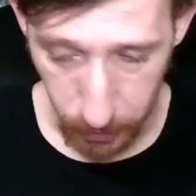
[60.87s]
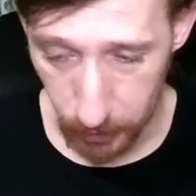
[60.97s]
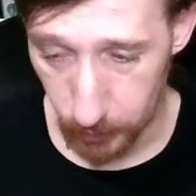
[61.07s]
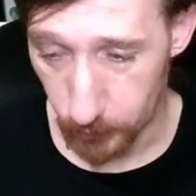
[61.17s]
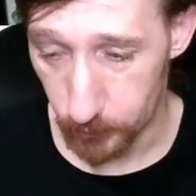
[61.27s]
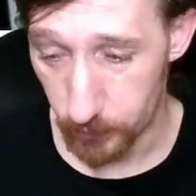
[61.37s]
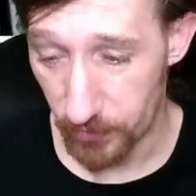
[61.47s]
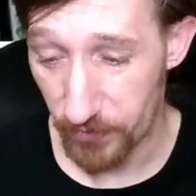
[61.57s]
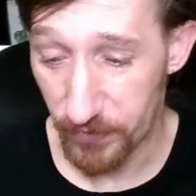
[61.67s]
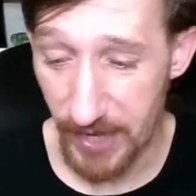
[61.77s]
So
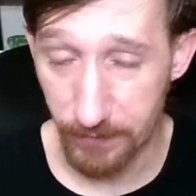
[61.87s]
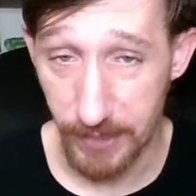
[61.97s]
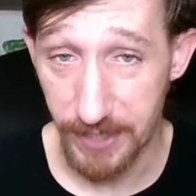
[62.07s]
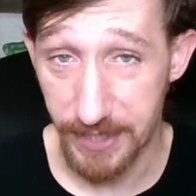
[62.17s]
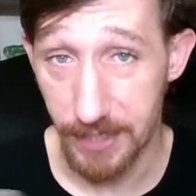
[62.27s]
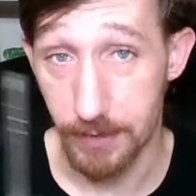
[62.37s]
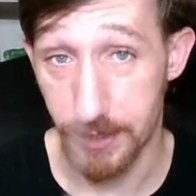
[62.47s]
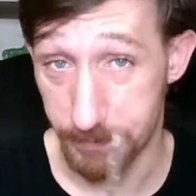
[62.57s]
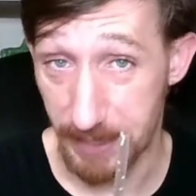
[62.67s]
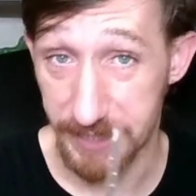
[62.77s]
that right
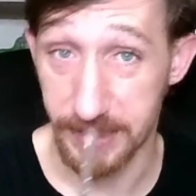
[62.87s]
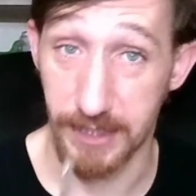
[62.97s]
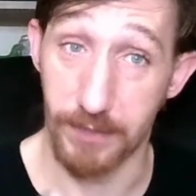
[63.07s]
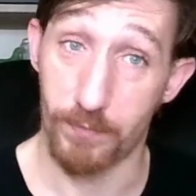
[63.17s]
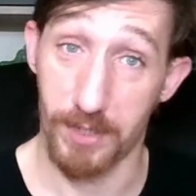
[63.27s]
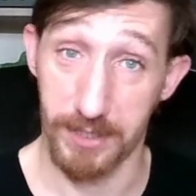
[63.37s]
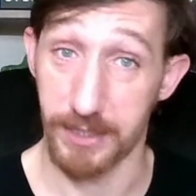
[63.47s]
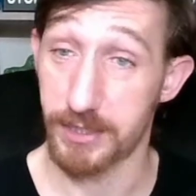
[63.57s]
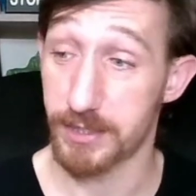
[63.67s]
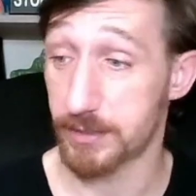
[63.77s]
there is basically what
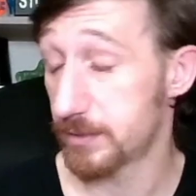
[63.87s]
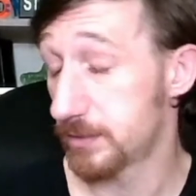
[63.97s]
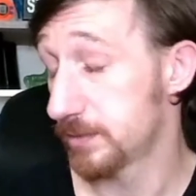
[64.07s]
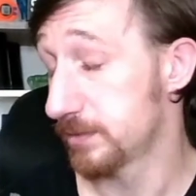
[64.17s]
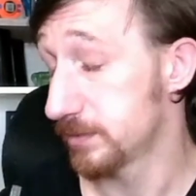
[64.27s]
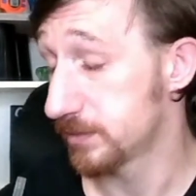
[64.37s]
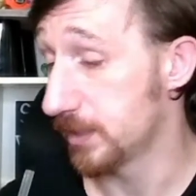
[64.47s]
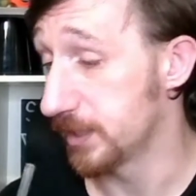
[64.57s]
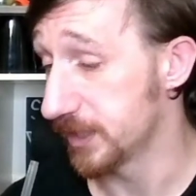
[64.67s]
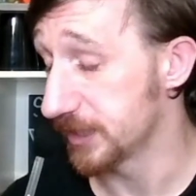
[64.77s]
this
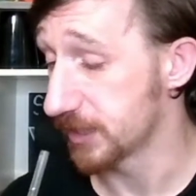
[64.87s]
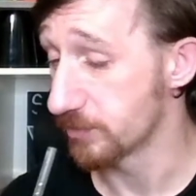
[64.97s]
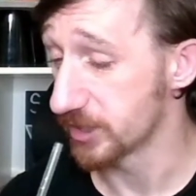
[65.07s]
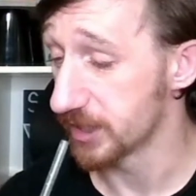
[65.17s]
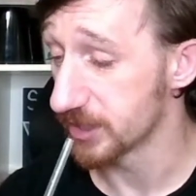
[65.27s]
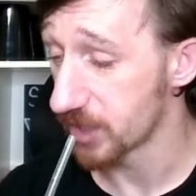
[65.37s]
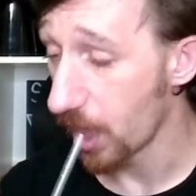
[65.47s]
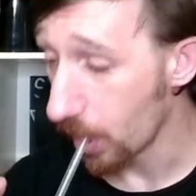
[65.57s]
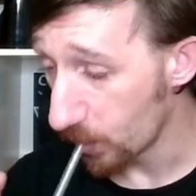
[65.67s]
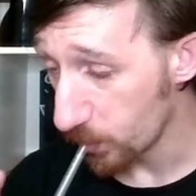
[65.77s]
today's subject
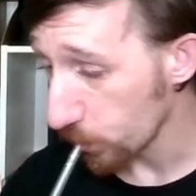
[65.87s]
is.